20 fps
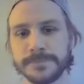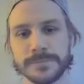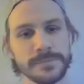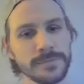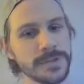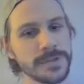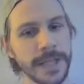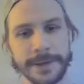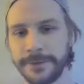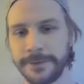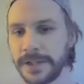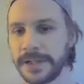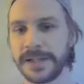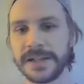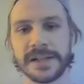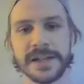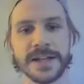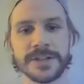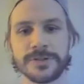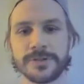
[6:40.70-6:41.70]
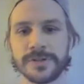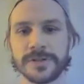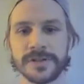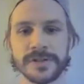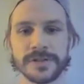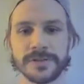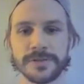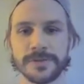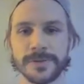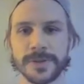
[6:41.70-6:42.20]
definitely
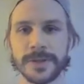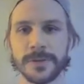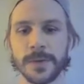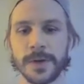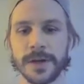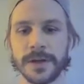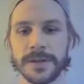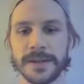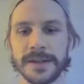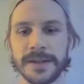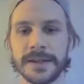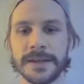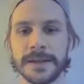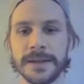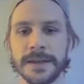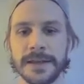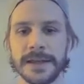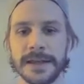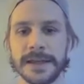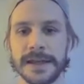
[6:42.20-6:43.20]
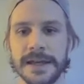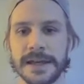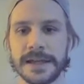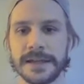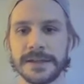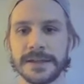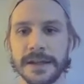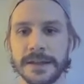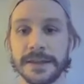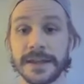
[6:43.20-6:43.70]
legendary worthy,
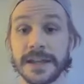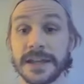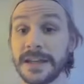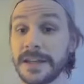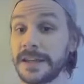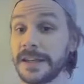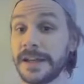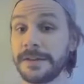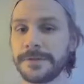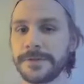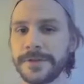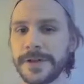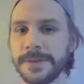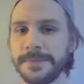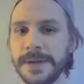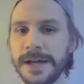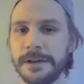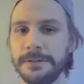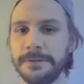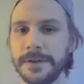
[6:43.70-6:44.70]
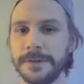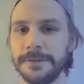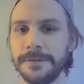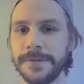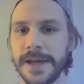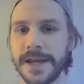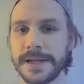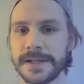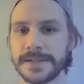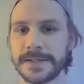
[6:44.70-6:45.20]
and I think it can have a really powerful
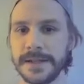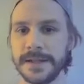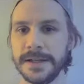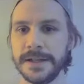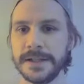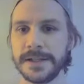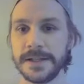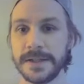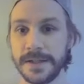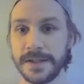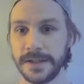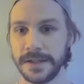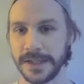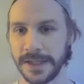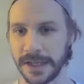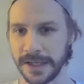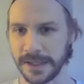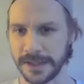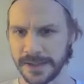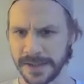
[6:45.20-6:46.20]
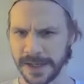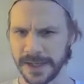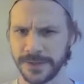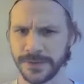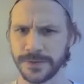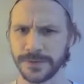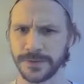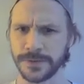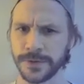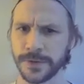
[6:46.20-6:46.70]
effect. And in
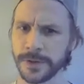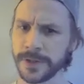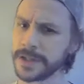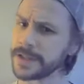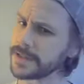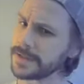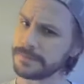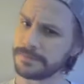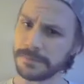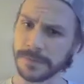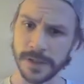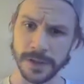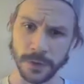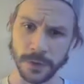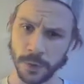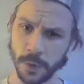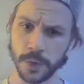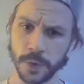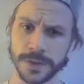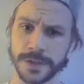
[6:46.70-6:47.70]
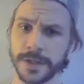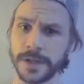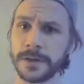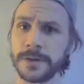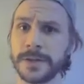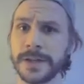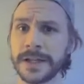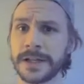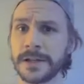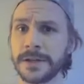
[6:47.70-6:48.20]
Celestial Druid, it's an
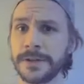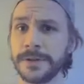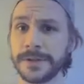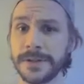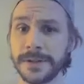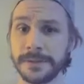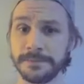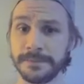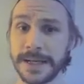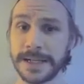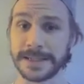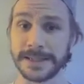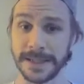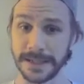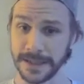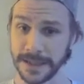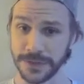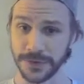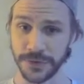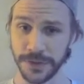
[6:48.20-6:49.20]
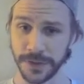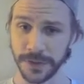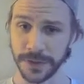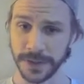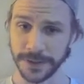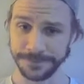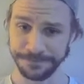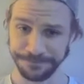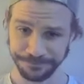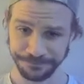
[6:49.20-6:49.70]
auto include and makes that deck
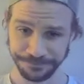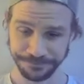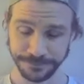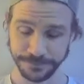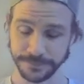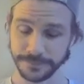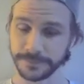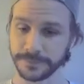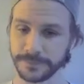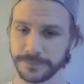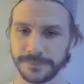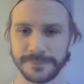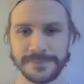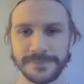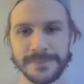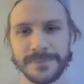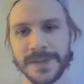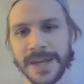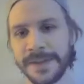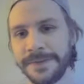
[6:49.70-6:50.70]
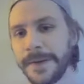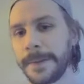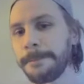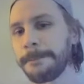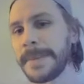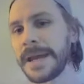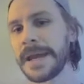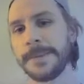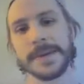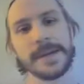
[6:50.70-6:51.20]
stronger. And
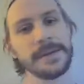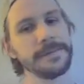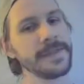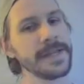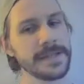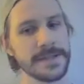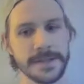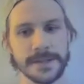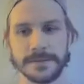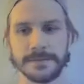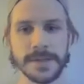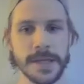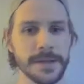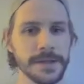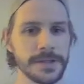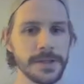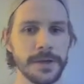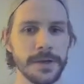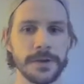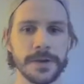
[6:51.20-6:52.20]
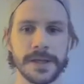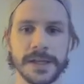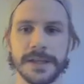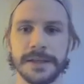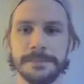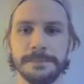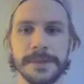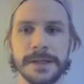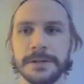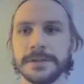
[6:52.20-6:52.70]
then maybe if there's another
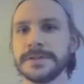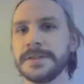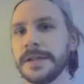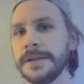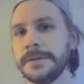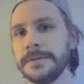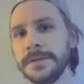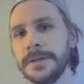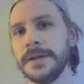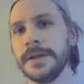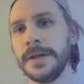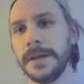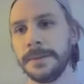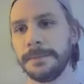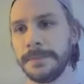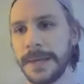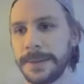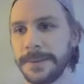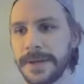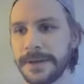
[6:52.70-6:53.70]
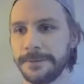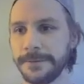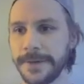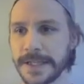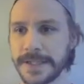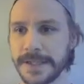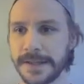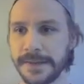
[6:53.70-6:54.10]
tokeny build, then maybe it fits in